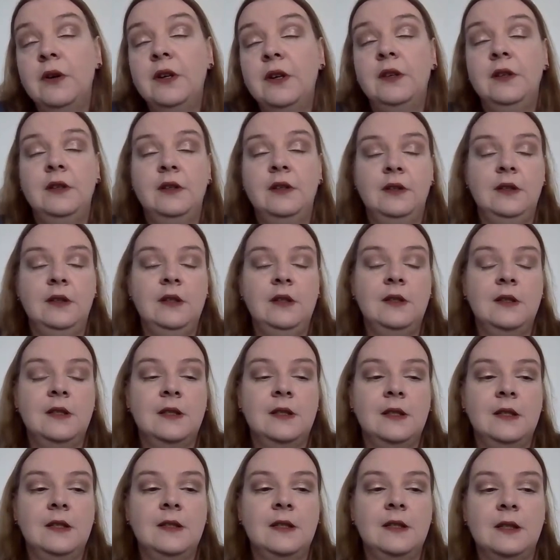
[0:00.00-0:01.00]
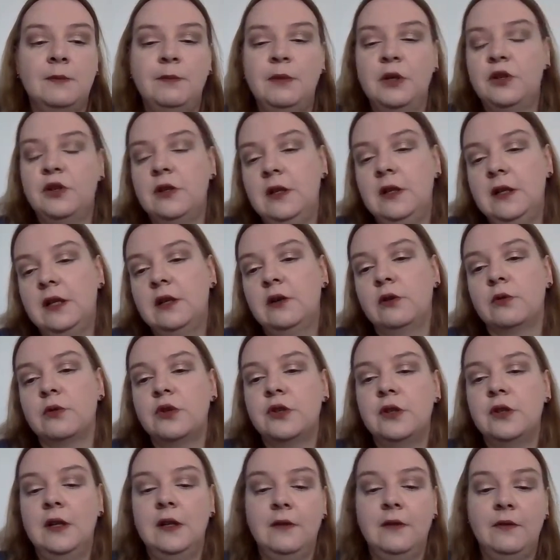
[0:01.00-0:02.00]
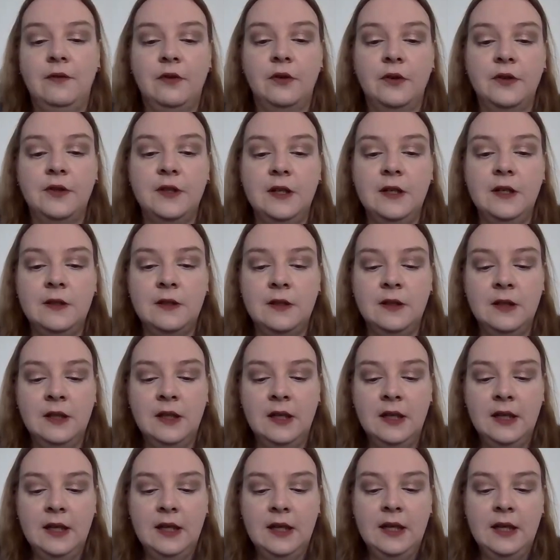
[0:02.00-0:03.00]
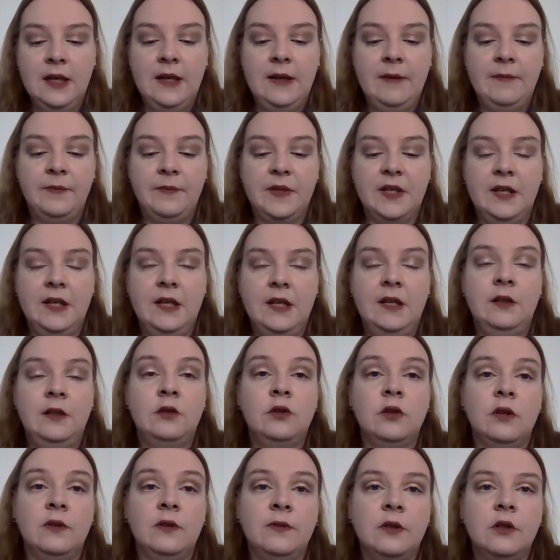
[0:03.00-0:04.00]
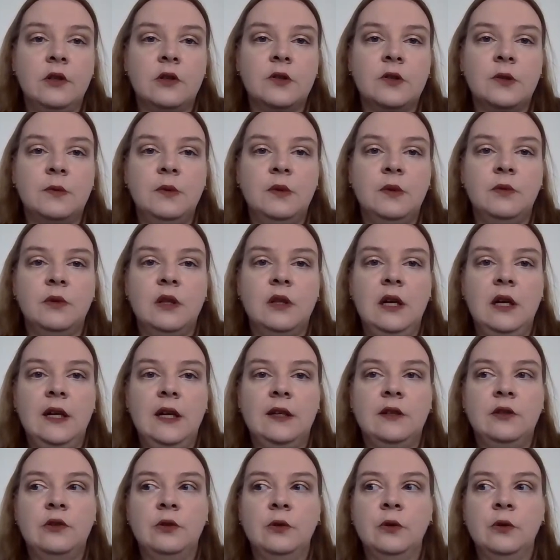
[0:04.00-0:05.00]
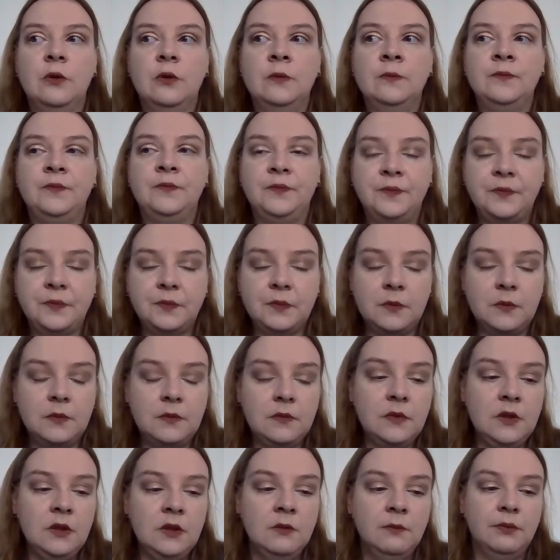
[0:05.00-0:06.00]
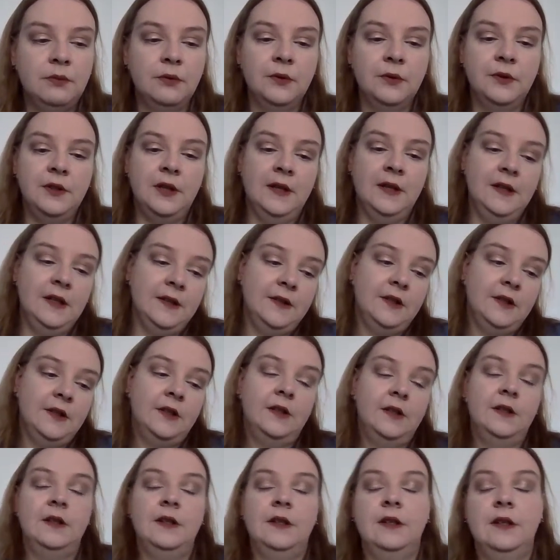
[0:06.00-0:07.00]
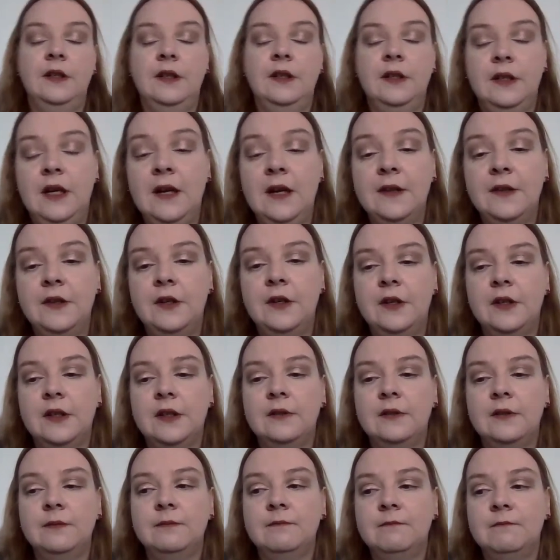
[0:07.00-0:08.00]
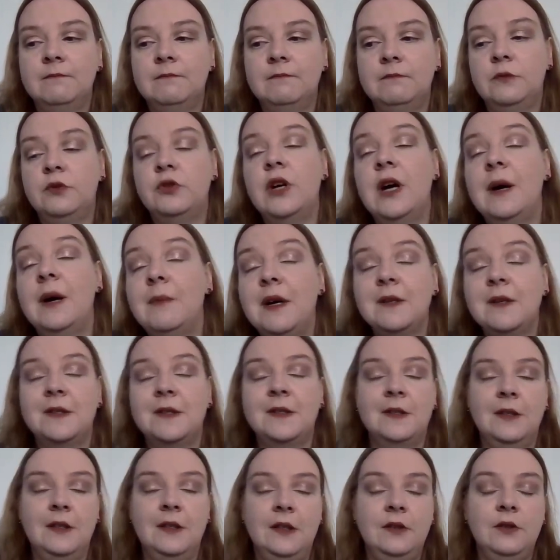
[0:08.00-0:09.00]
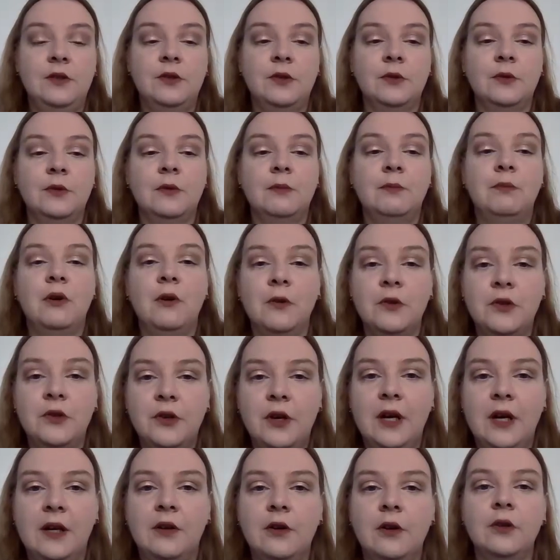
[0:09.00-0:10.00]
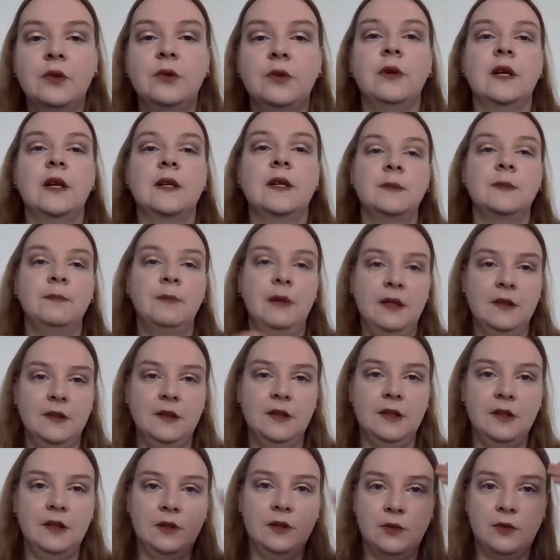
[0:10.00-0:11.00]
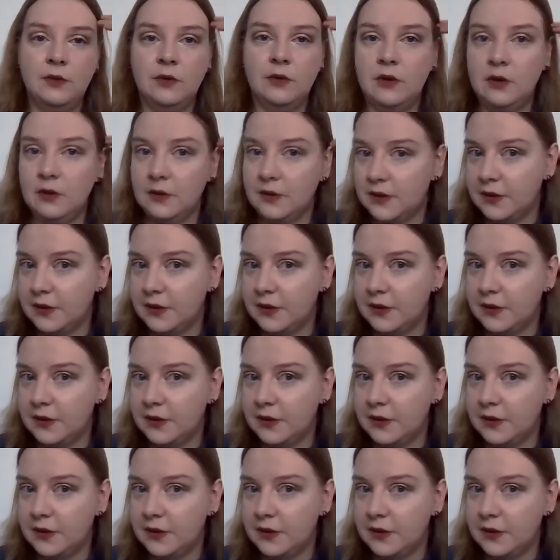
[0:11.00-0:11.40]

point is especially crucial for that. And of course, we would like to put other dramas into Pol DraCor to expand it, to